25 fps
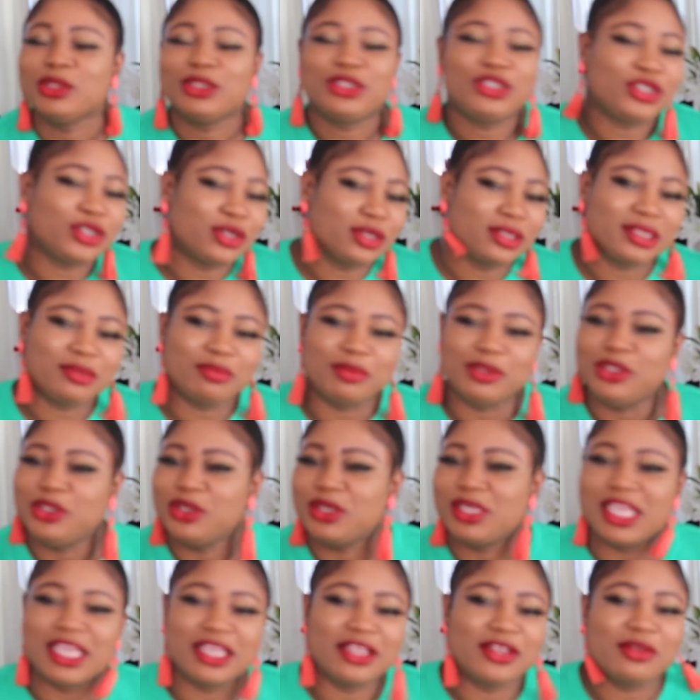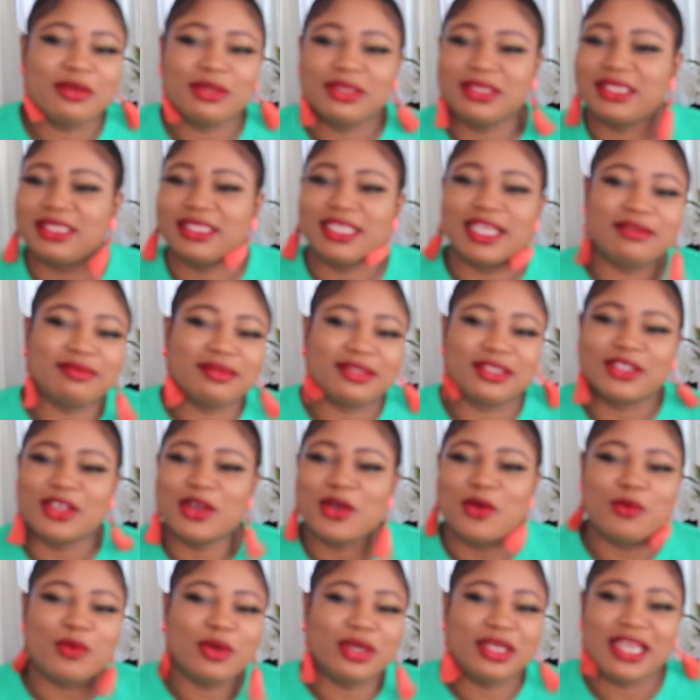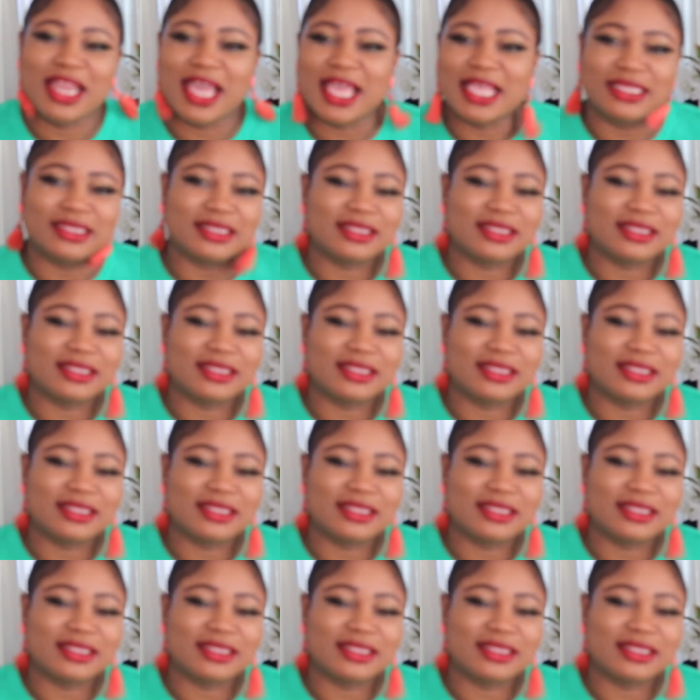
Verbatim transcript: Trust me, you cannot save someone that is